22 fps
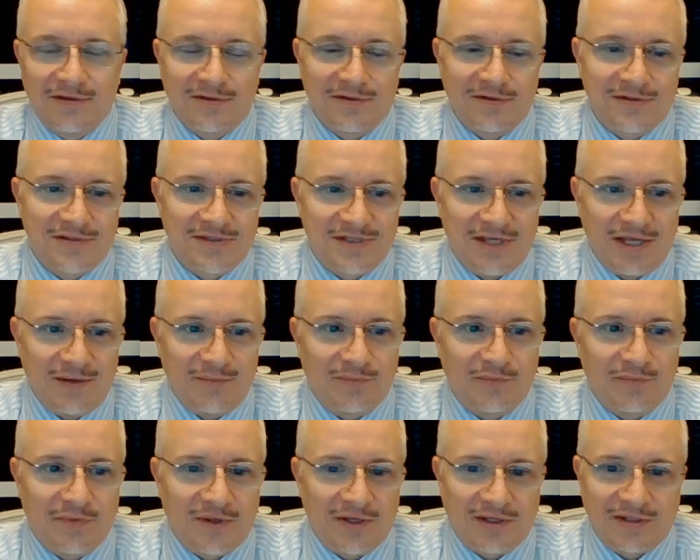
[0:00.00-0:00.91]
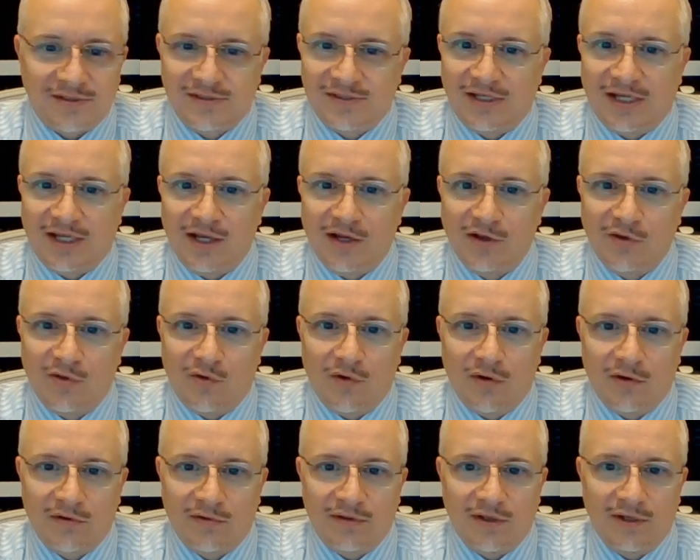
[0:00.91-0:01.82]
seem like it's taking
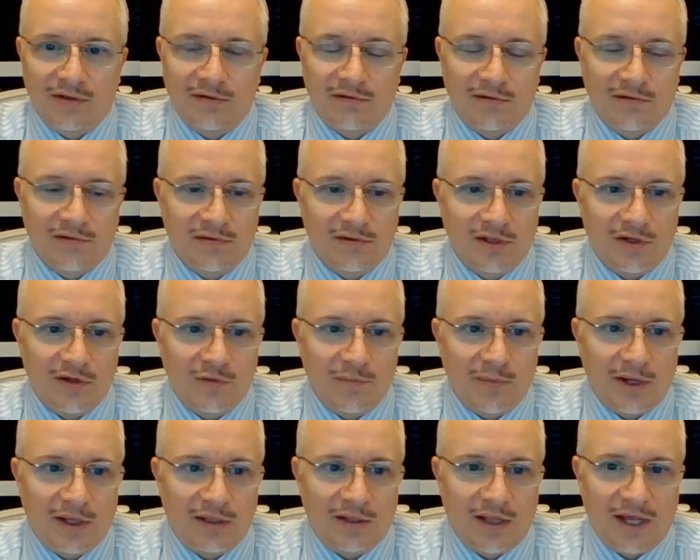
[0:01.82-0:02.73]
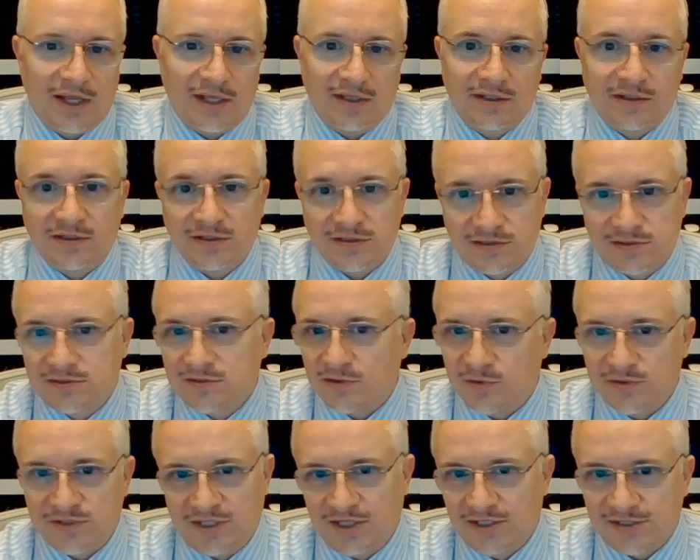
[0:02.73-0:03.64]
longer than you might like. It's
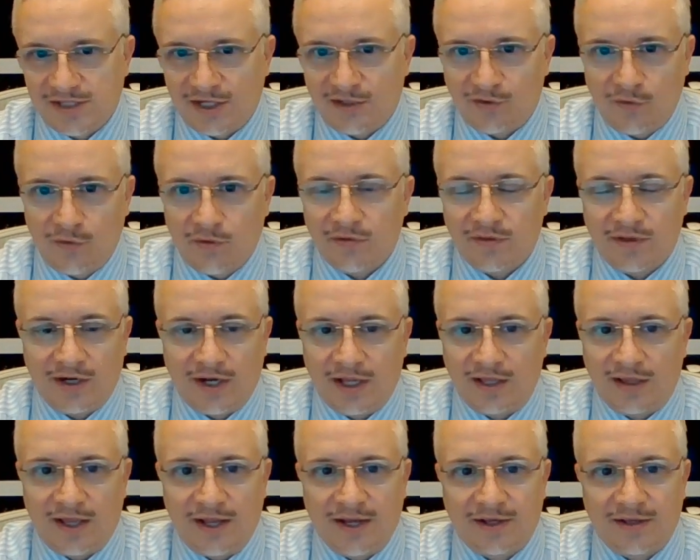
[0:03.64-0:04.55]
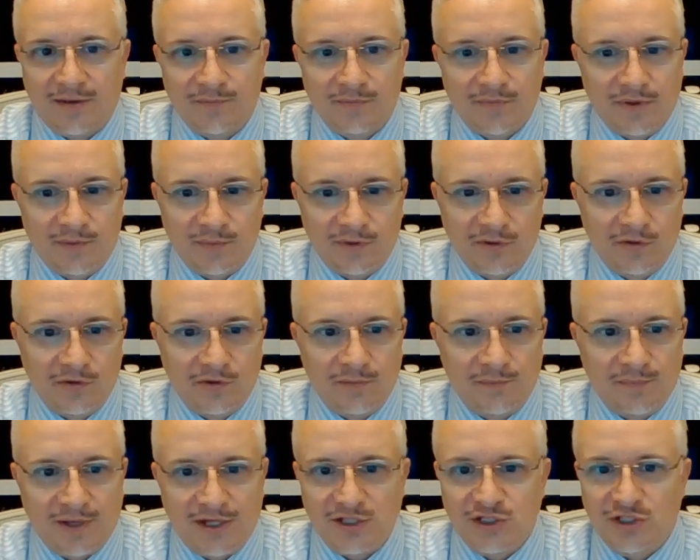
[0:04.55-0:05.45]
always going to take longer than I like. I'm a little
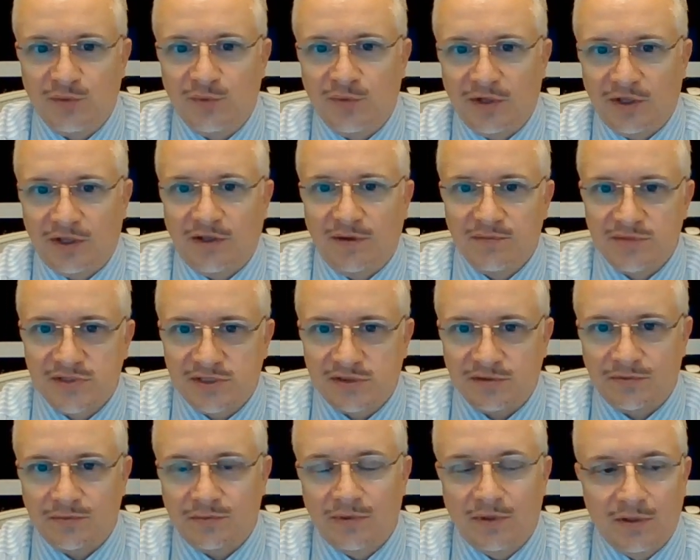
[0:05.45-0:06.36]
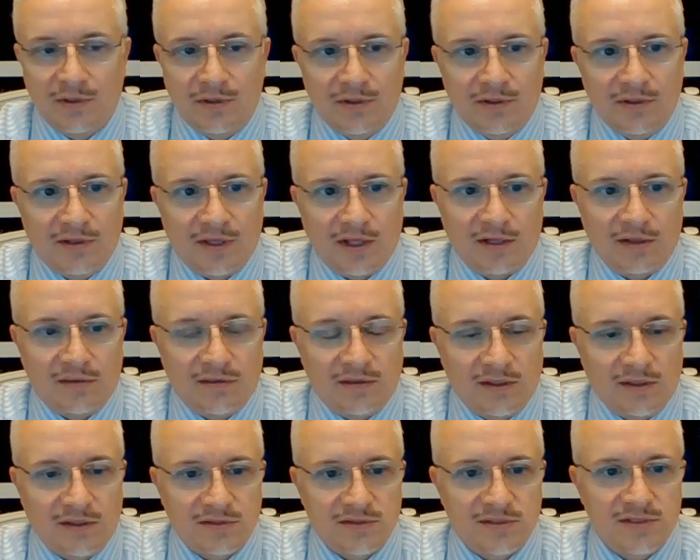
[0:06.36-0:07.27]
impatient when it comes to getting
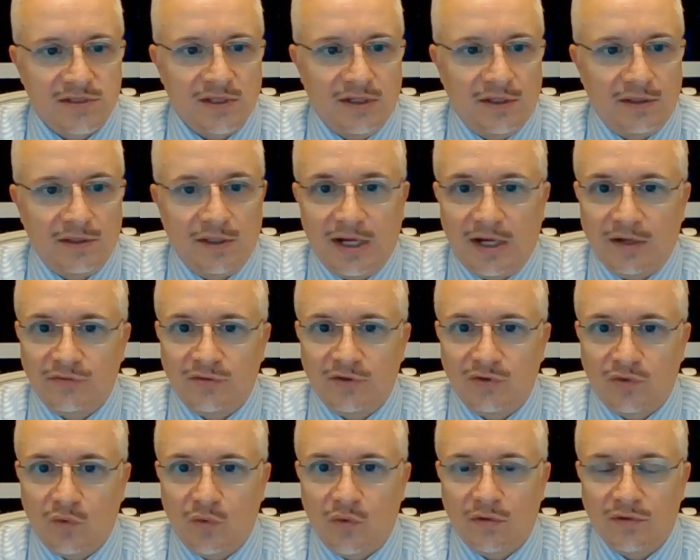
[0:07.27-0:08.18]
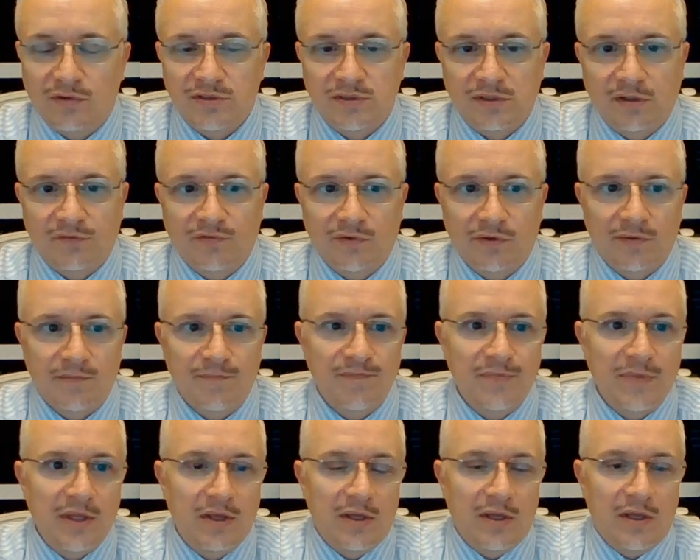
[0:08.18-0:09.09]
things out the door and delivering them.
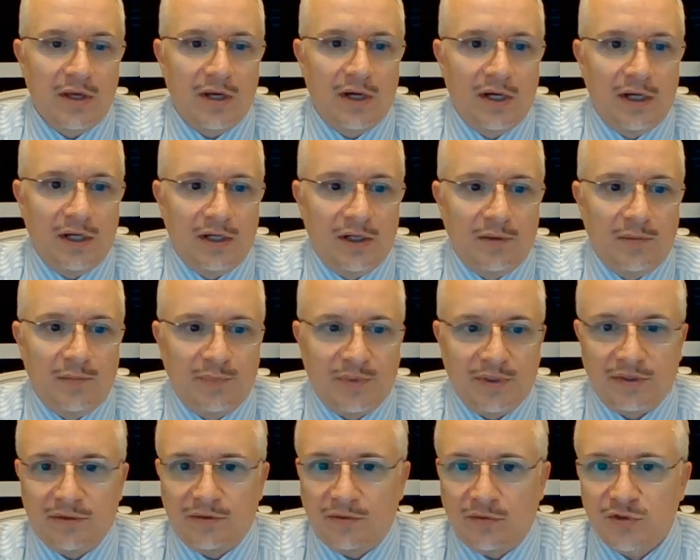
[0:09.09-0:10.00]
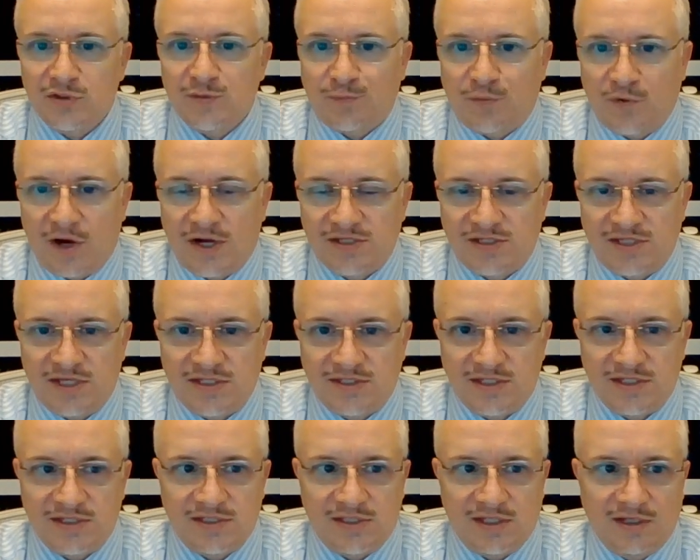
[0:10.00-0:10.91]
But those
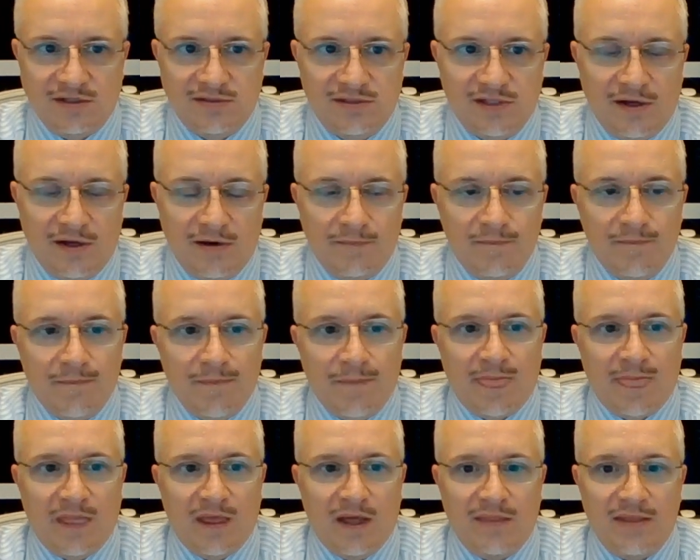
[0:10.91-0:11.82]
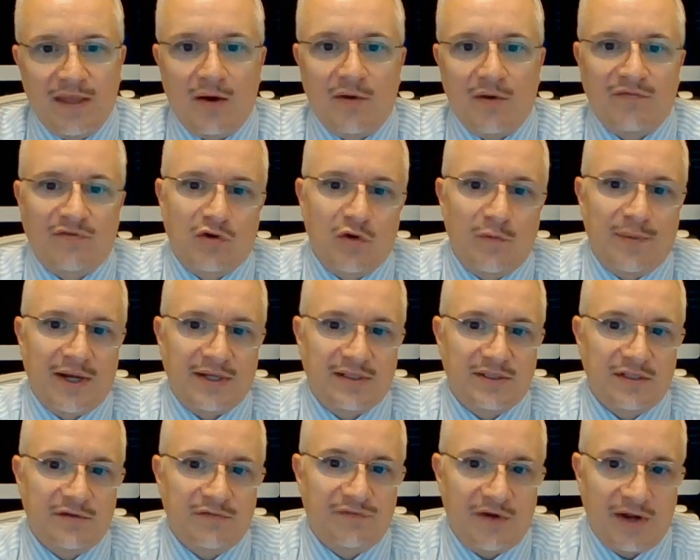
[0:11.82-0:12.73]
processes take time. And now we have to go back
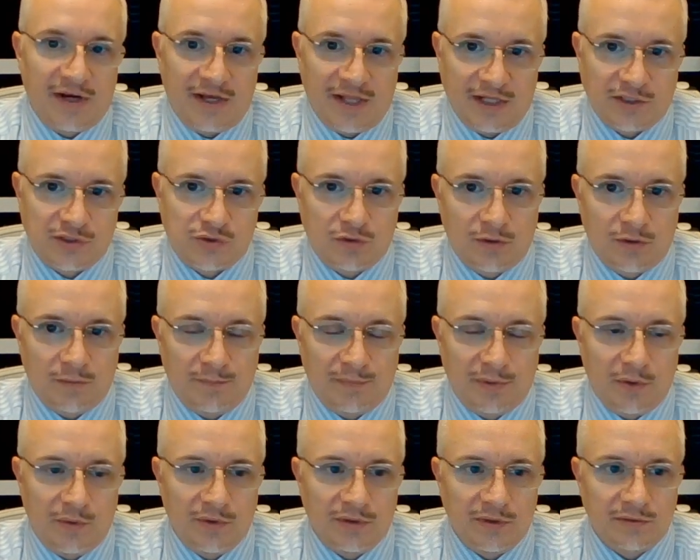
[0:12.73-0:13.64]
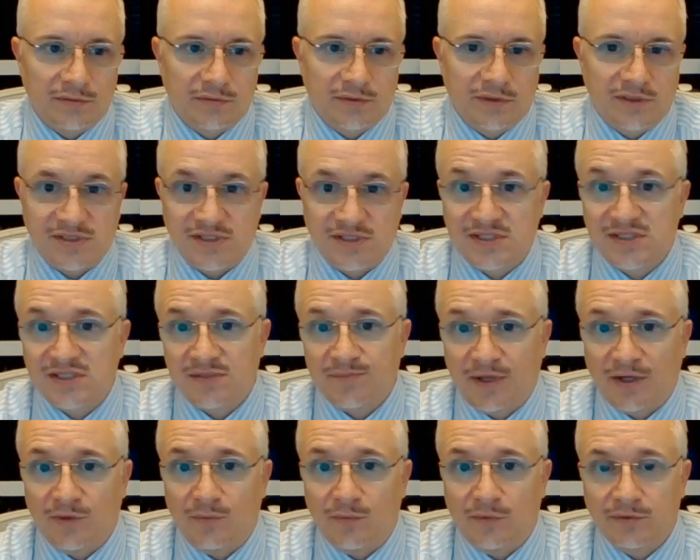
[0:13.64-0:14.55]
to the financial component, because this is a
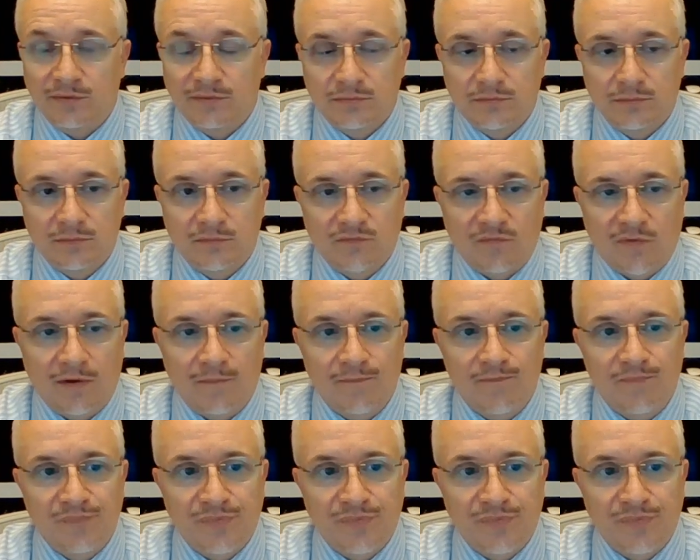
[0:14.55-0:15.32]
big one, right?